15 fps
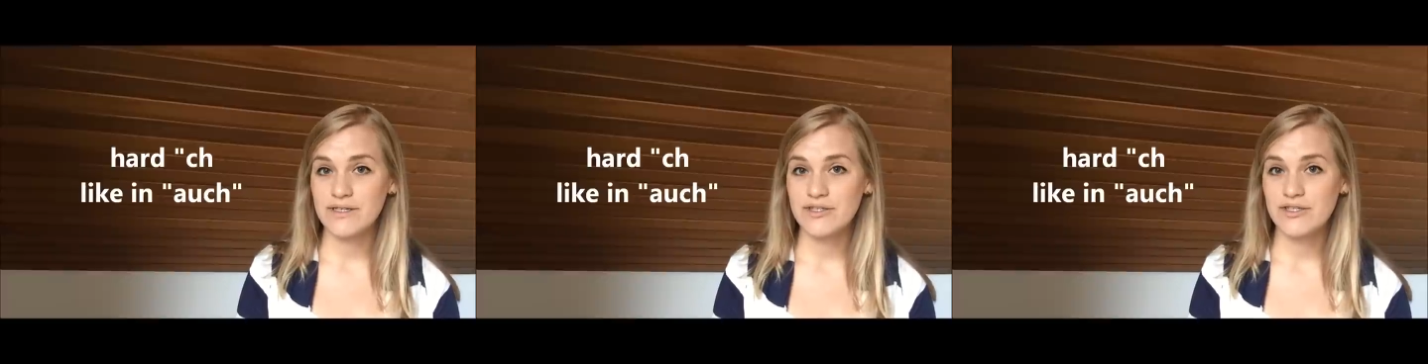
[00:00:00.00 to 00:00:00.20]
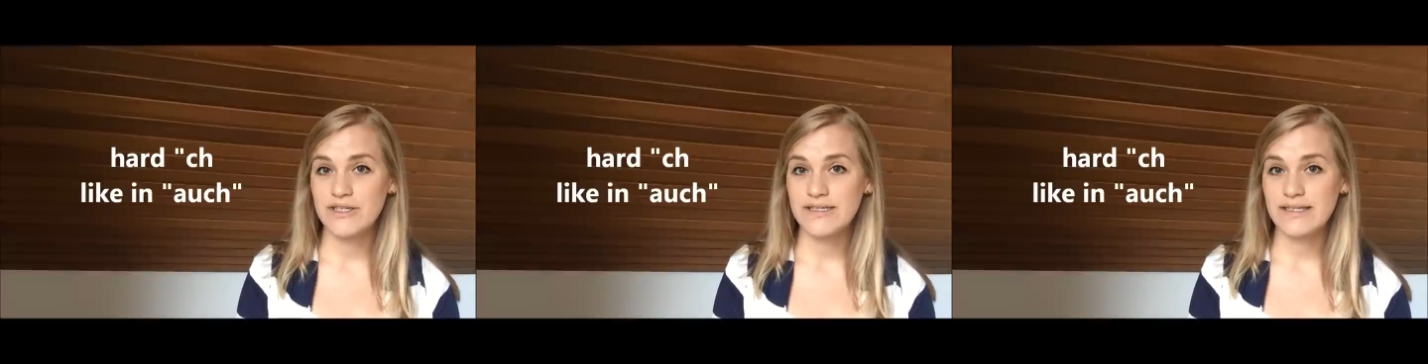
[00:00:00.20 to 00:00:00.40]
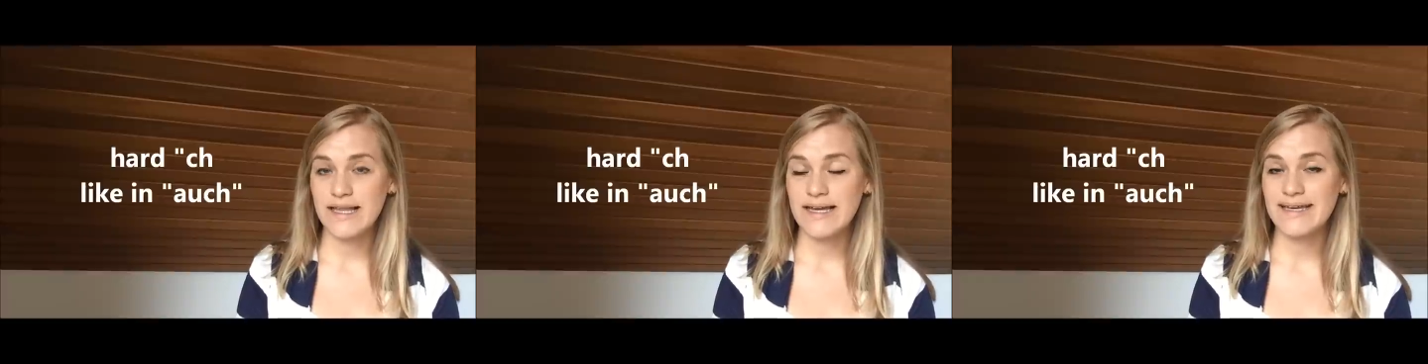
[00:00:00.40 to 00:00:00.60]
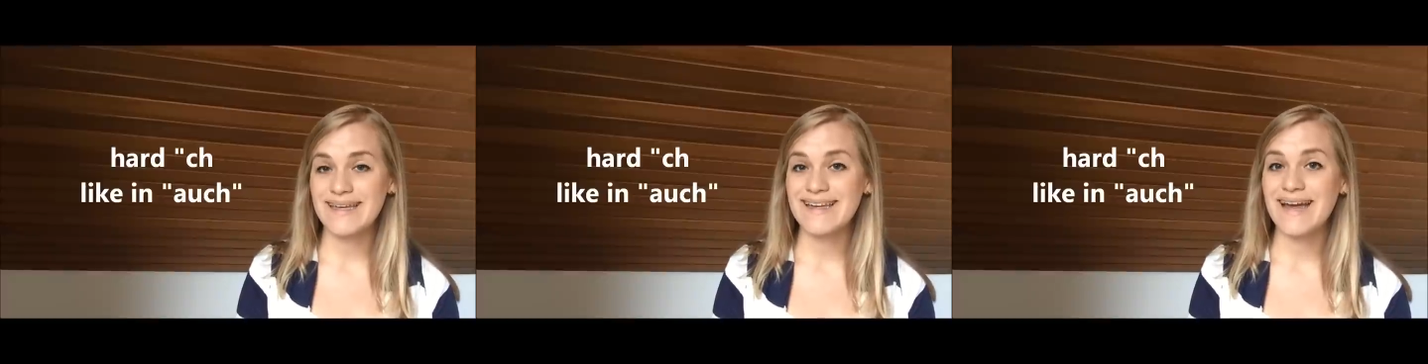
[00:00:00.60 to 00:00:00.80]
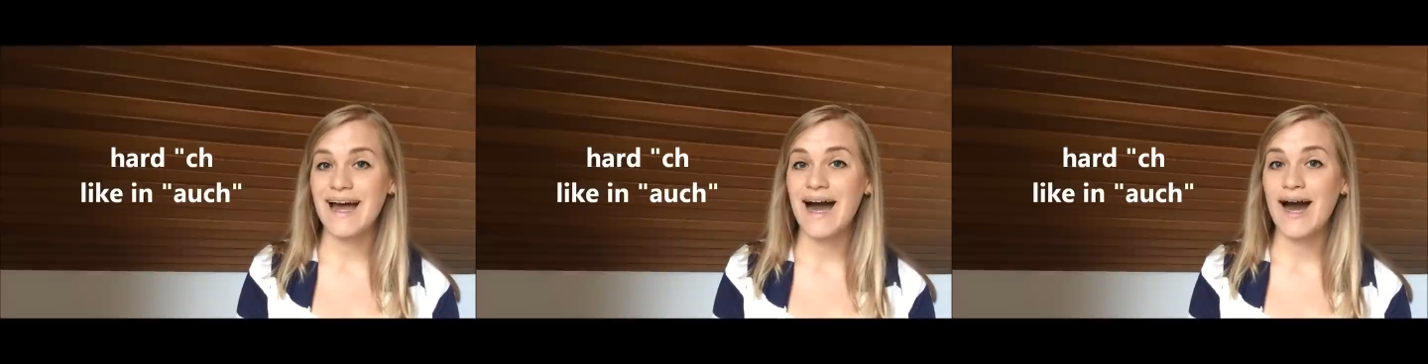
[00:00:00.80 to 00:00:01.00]
just like
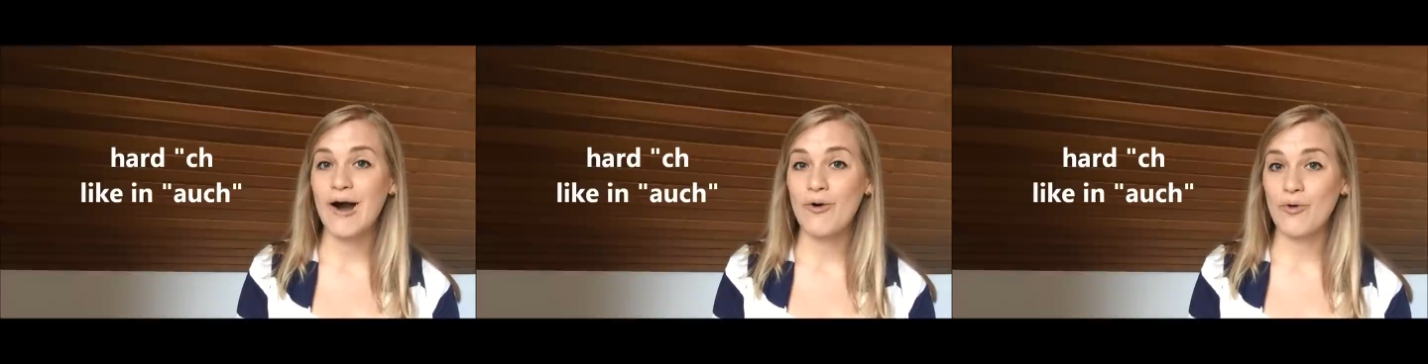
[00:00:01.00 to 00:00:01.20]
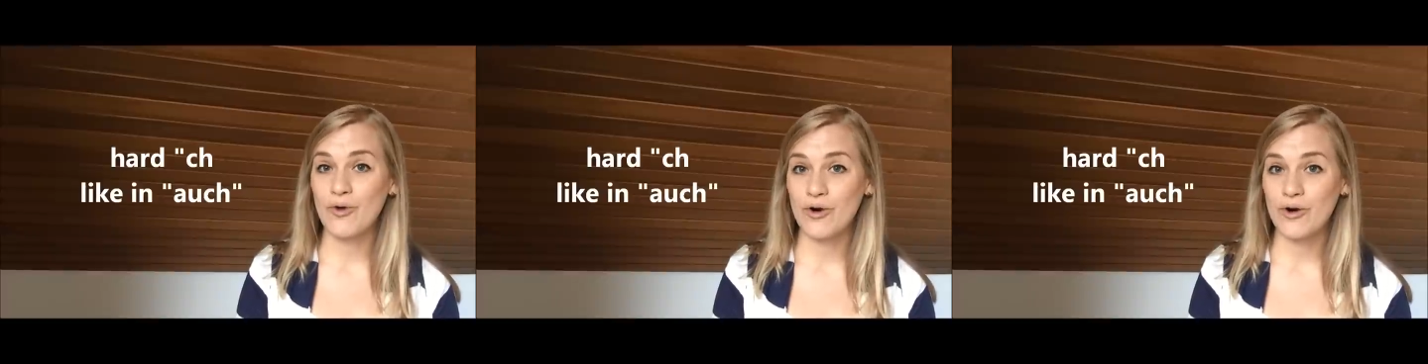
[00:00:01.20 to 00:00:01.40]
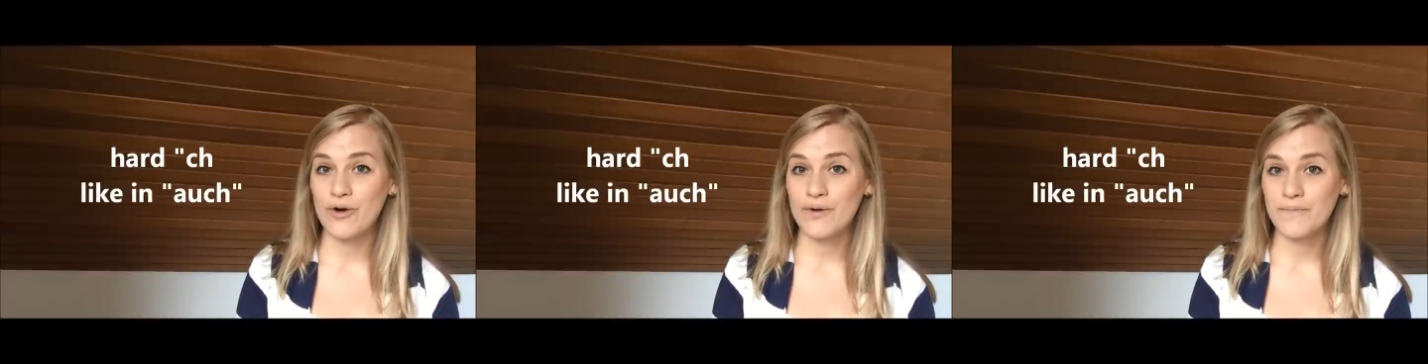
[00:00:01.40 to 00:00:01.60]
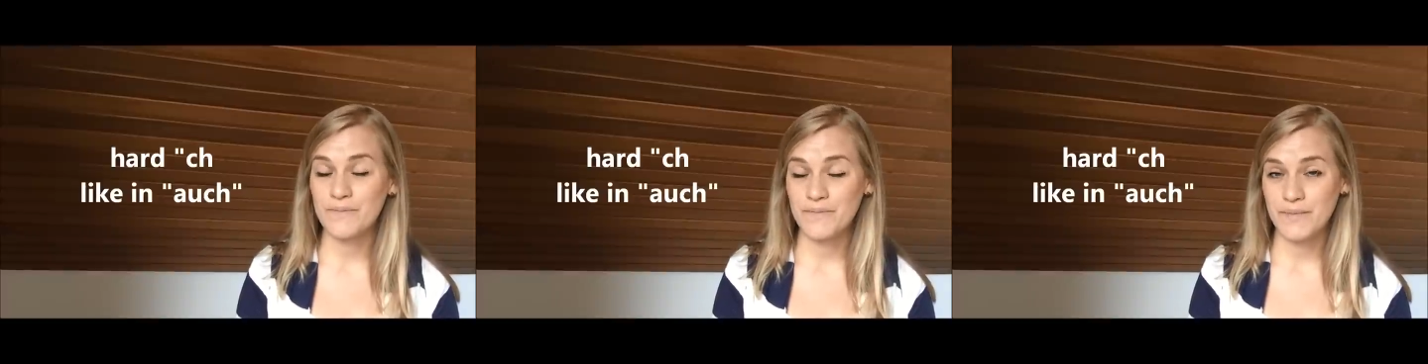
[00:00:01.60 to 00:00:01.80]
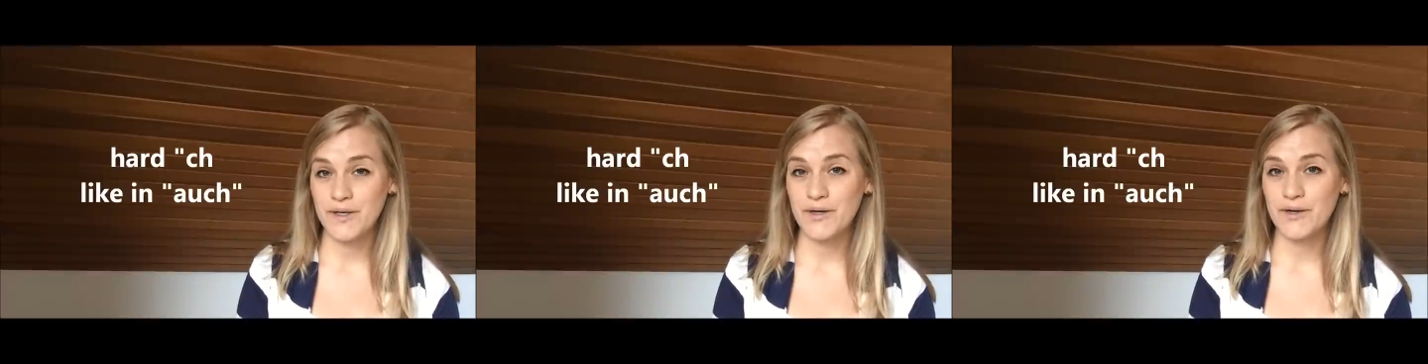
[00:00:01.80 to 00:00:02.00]
an auch,
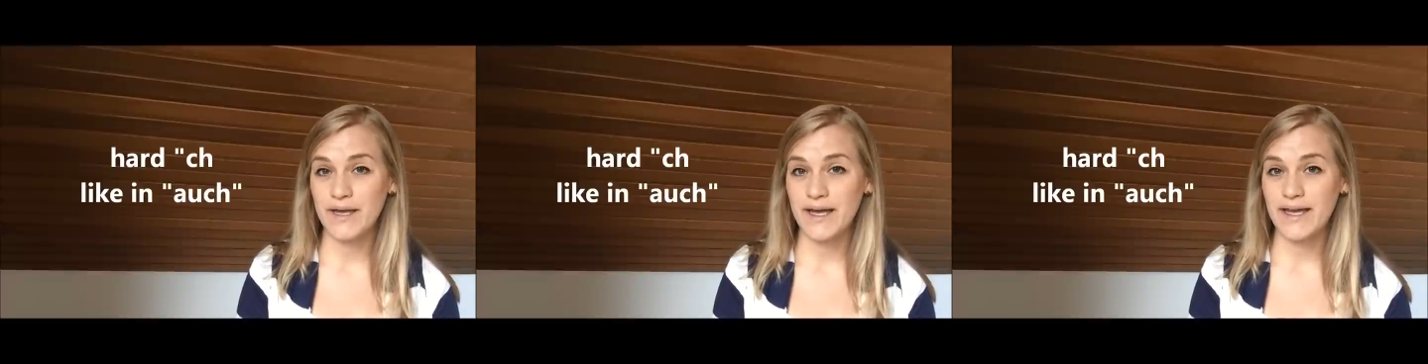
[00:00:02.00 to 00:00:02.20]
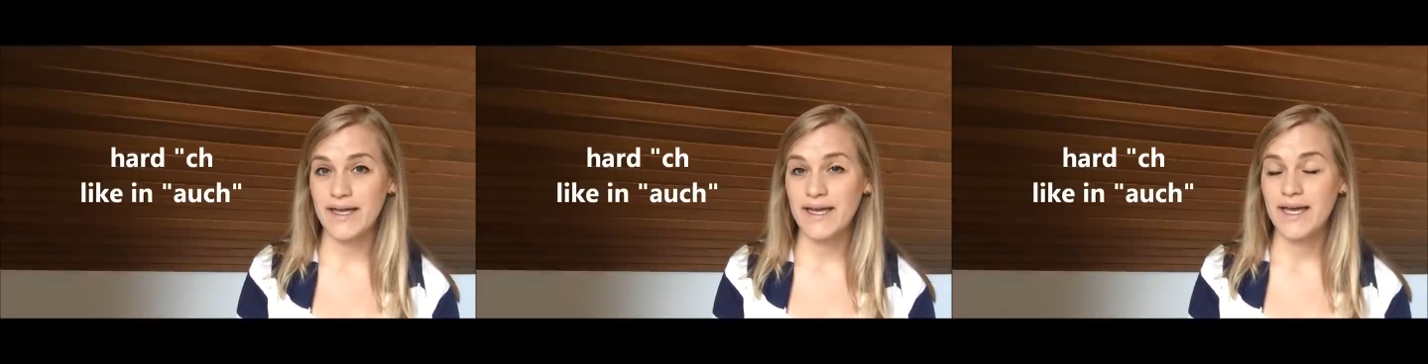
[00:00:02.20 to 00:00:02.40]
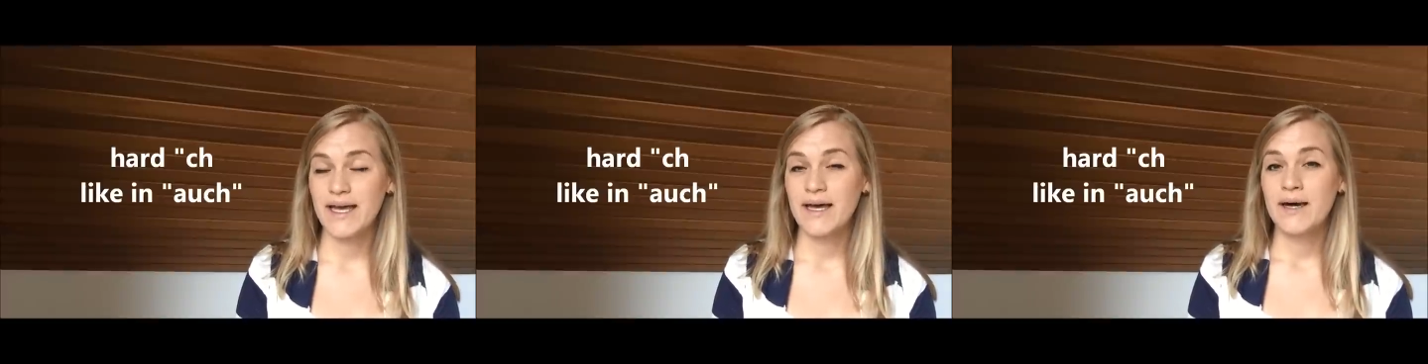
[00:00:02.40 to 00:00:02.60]
okay?